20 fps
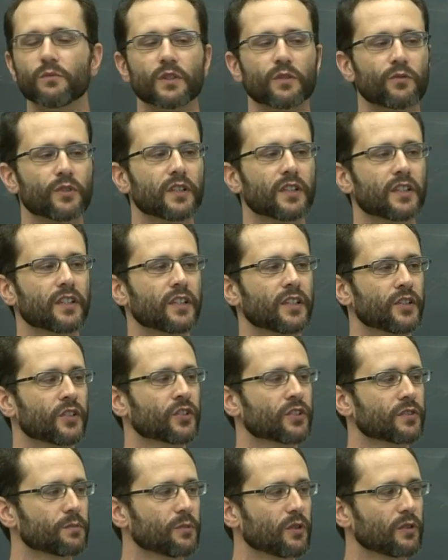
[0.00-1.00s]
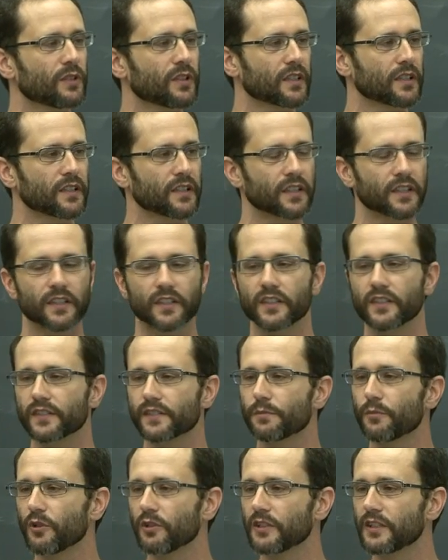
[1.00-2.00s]
with a small, uh,
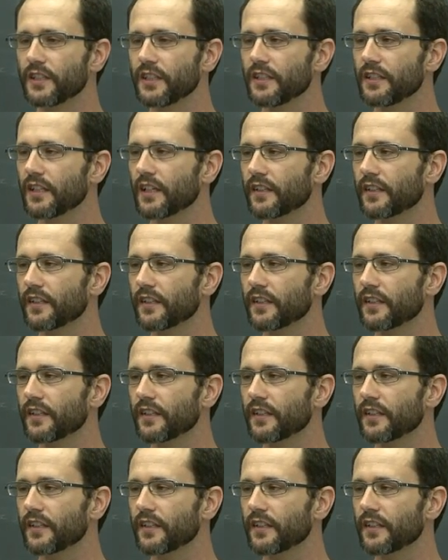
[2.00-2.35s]
small d,